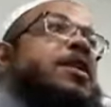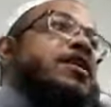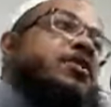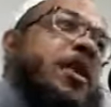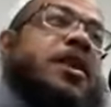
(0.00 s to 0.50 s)

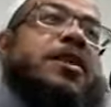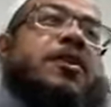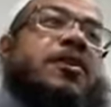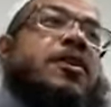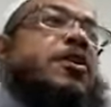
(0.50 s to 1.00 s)

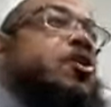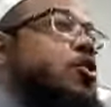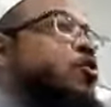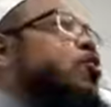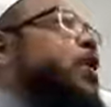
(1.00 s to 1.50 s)
Ismail,
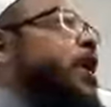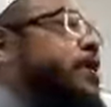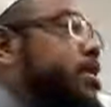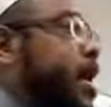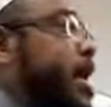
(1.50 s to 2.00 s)
who
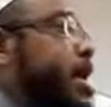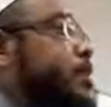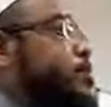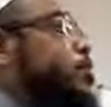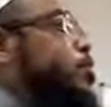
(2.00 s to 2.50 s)
had died,
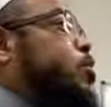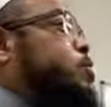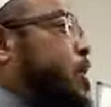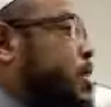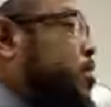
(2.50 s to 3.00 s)
you know,
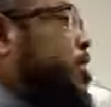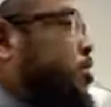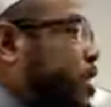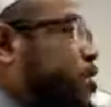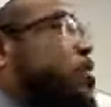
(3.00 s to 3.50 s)
many
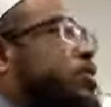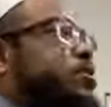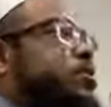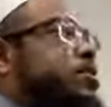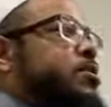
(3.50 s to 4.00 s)

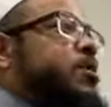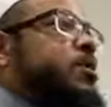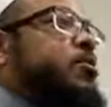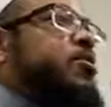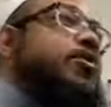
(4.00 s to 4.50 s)
generations
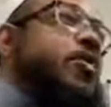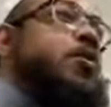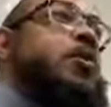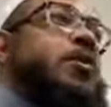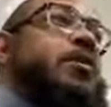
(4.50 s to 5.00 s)

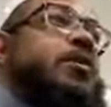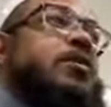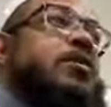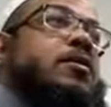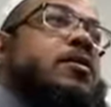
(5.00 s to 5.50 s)
before.
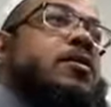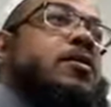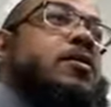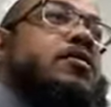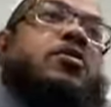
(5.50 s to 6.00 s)

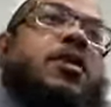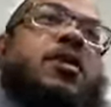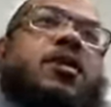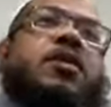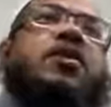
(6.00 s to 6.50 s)
So
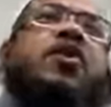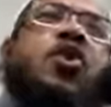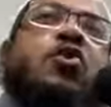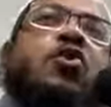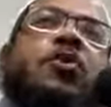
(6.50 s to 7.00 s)
they didn't
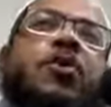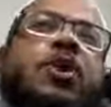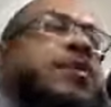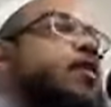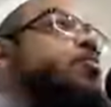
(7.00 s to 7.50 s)
know what
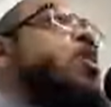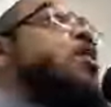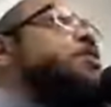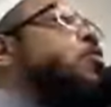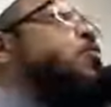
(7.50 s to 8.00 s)
even a
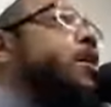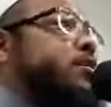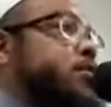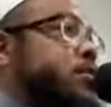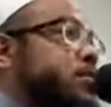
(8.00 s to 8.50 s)
prophet
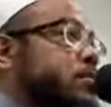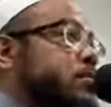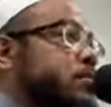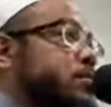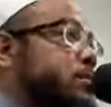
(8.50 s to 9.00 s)
was.
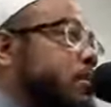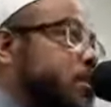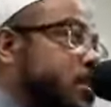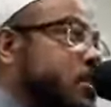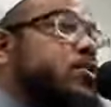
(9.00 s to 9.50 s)

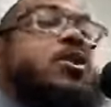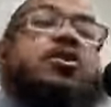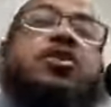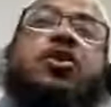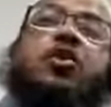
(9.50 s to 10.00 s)
This
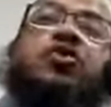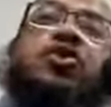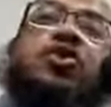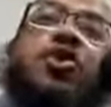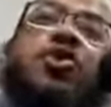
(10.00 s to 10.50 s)
just goes to show